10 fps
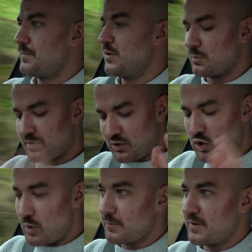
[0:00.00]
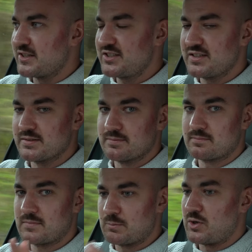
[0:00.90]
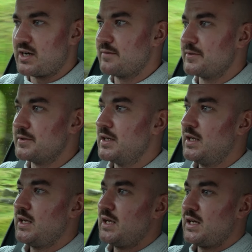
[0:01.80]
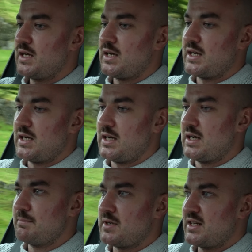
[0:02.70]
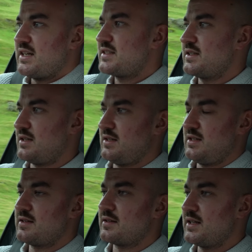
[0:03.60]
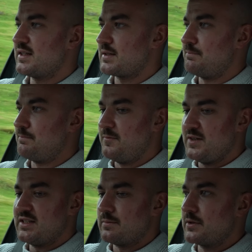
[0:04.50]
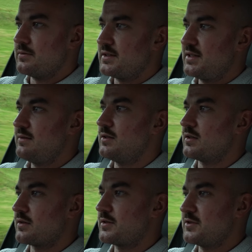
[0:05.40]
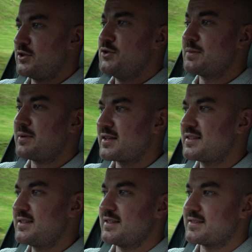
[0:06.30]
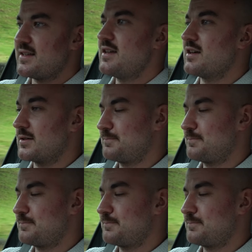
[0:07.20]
you know, with the copper finishes and what have you. And it is, at the end of the day, it is a VW interior, so its usability is there.